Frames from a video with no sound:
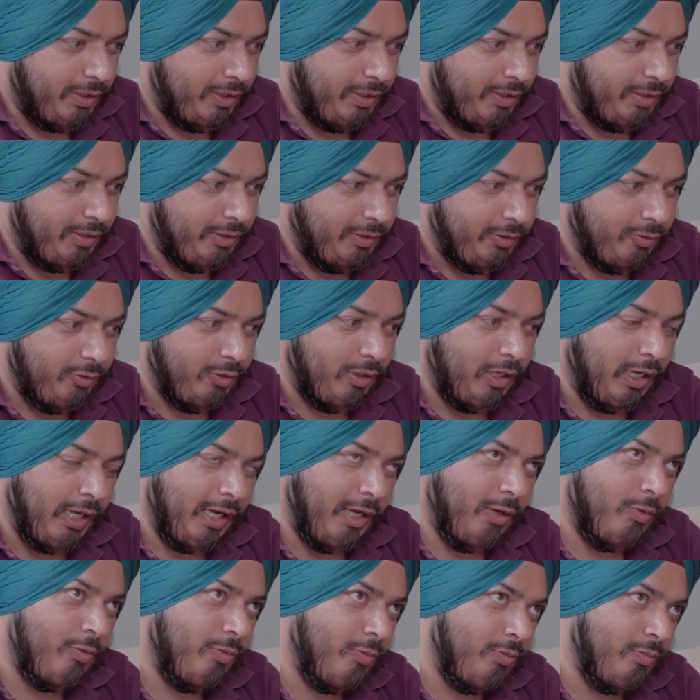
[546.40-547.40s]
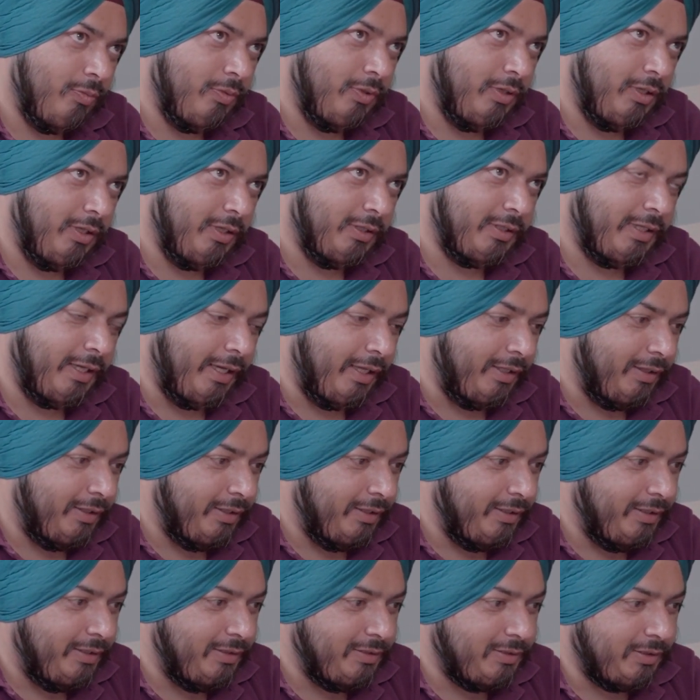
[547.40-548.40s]
how
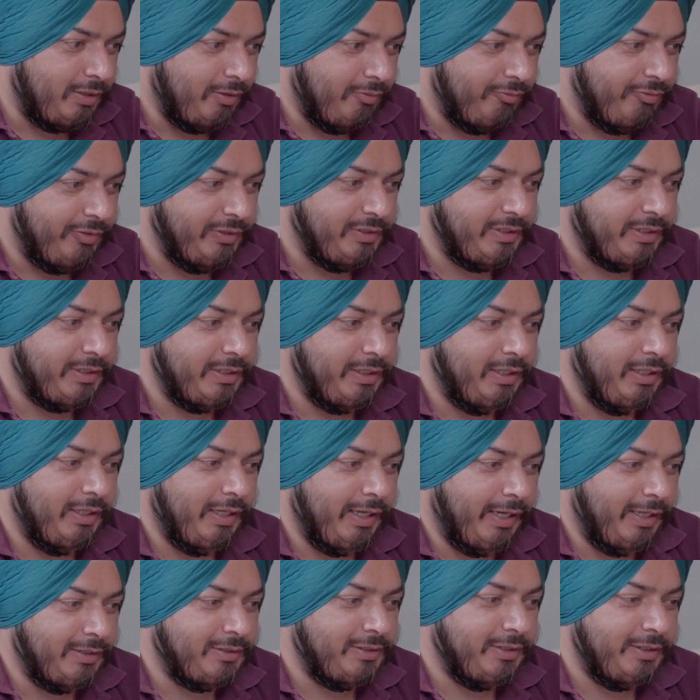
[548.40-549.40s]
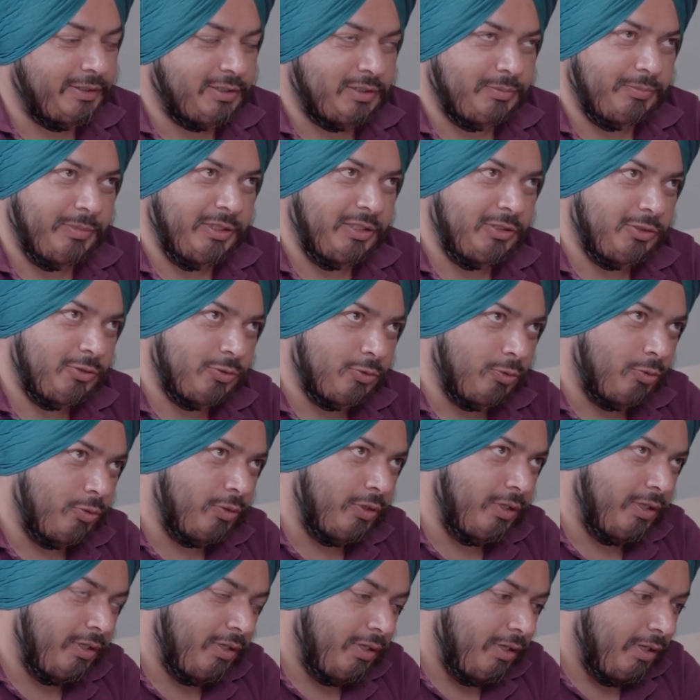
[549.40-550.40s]
can these physical assets be
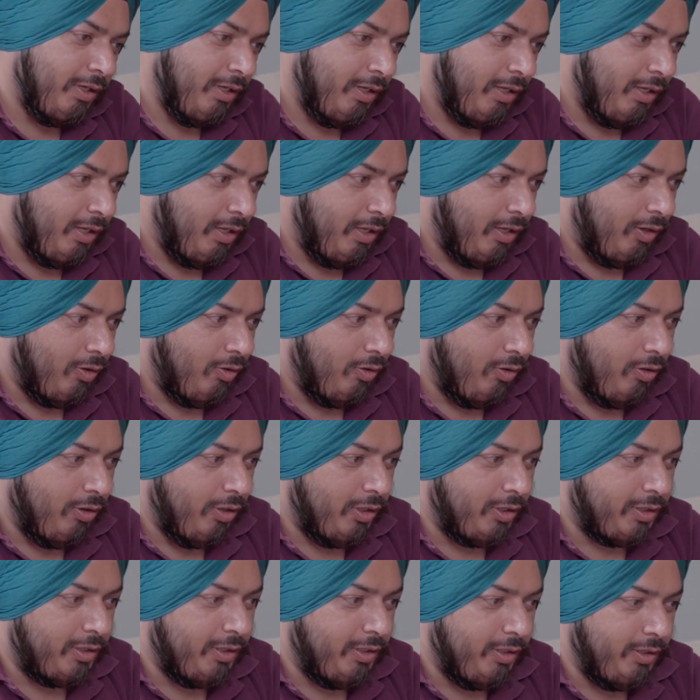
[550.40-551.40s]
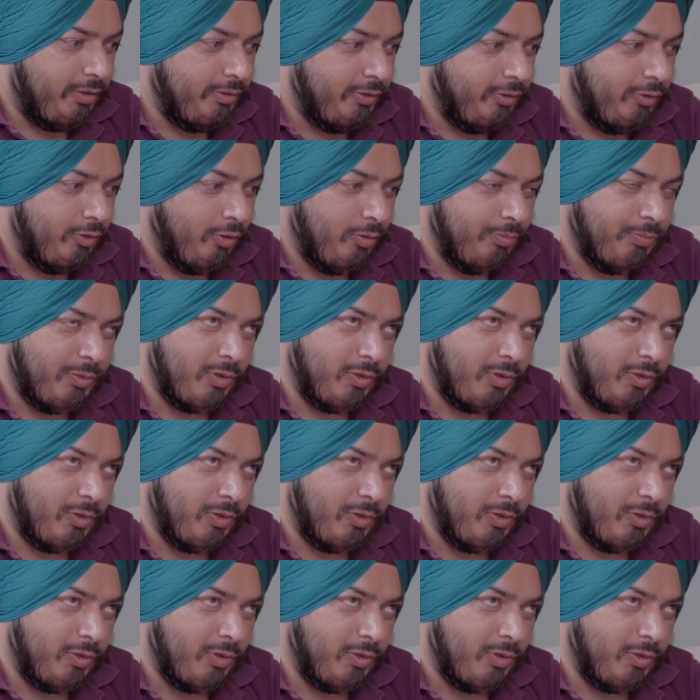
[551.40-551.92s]
stored or,